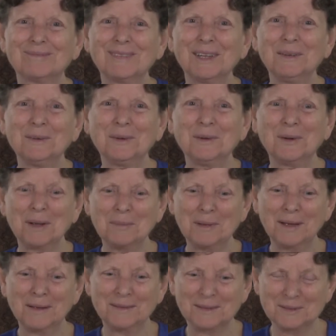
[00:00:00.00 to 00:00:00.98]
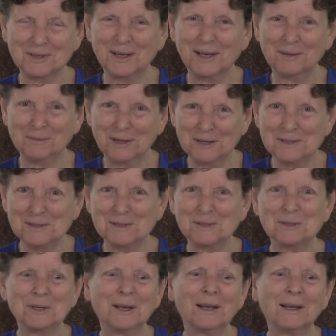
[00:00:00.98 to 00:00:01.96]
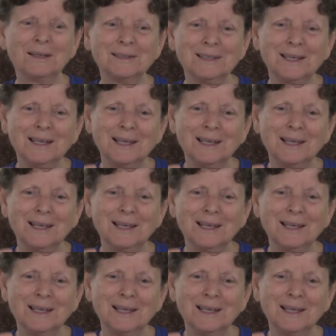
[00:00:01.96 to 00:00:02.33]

You know, I raised the child,